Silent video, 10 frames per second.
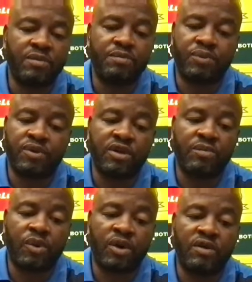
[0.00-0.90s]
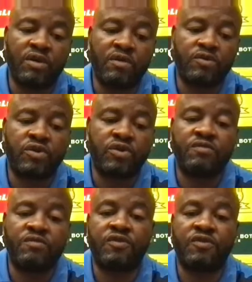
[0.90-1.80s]
They put the ball to him
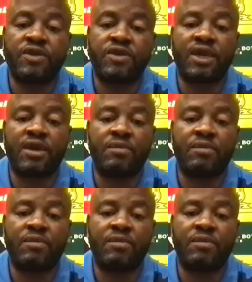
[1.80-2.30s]
for second ball,